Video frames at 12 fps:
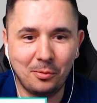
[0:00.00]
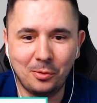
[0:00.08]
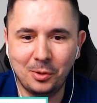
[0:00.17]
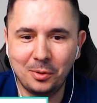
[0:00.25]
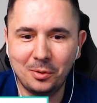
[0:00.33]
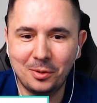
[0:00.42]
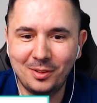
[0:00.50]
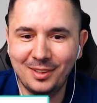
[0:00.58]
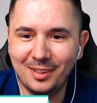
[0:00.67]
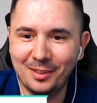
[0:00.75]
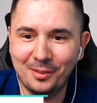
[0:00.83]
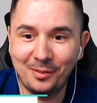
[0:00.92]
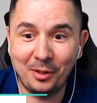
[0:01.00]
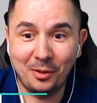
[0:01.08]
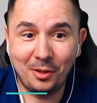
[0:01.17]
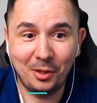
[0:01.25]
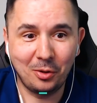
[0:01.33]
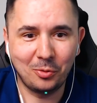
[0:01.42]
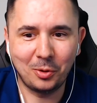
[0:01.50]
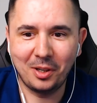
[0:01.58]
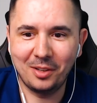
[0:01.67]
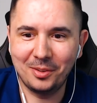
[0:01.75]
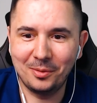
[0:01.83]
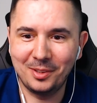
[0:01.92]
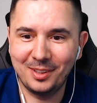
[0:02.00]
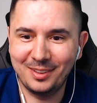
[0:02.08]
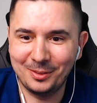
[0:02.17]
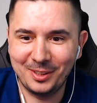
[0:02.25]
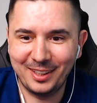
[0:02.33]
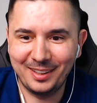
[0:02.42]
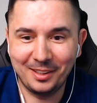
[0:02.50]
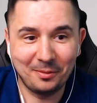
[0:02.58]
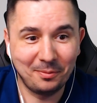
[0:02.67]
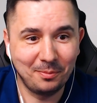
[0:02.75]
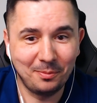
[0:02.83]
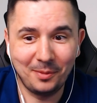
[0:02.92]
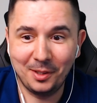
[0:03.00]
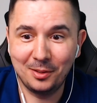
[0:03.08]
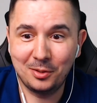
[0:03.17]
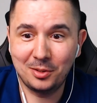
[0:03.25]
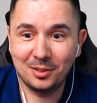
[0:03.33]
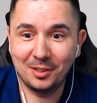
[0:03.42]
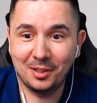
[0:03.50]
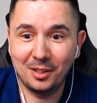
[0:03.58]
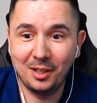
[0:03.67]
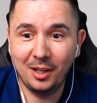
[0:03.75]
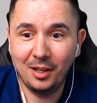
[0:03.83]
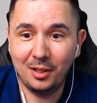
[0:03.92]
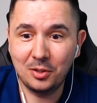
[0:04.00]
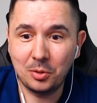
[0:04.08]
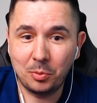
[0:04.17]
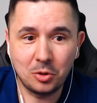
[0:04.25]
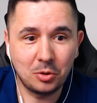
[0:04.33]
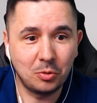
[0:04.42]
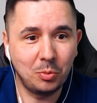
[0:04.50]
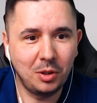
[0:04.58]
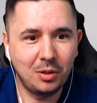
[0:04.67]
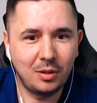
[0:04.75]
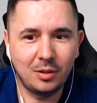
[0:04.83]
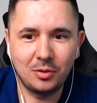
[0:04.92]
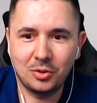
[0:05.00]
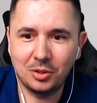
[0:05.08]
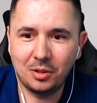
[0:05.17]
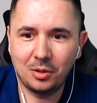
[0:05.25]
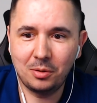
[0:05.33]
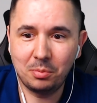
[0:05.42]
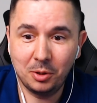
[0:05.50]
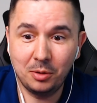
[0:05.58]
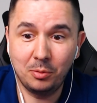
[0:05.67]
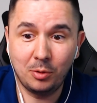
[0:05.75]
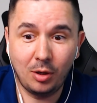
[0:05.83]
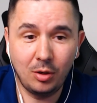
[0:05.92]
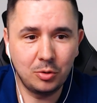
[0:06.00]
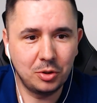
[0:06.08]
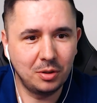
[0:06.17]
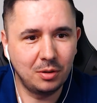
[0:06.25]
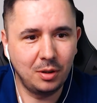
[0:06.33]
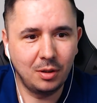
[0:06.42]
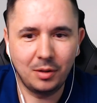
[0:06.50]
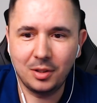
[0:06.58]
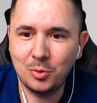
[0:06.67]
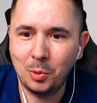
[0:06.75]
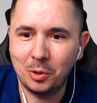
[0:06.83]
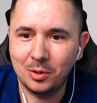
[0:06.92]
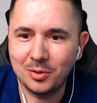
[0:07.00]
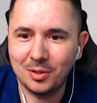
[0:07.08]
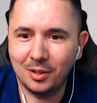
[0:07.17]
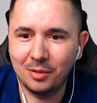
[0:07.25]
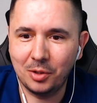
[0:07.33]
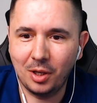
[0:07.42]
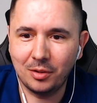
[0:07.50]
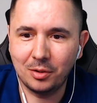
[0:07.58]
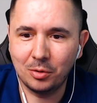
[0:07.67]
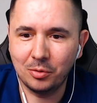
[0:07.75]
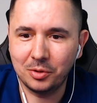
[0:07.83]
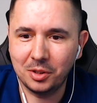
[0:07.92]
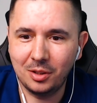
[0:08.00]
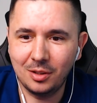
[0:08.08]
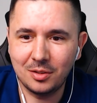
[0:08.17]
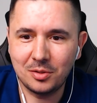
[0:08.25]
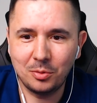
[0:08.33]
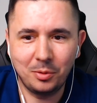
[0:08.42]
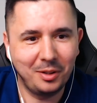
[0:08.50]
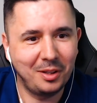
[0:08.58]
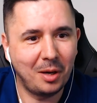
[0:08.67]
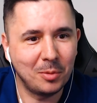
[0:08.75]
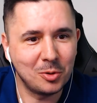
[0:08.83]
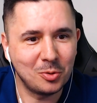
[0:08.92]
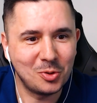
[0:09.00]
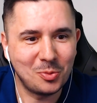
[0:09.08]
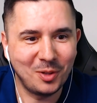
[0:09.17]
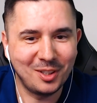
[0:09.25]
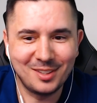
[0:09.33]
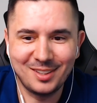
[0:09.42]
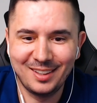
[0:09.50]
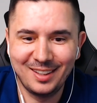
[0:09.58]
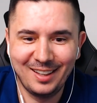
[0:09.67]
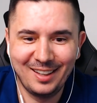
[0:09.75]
very good. And thank you for having me today. Yeah, it's a pleasure to be here and share the knowledge and the experience I have gathered over the years in the Amazon space.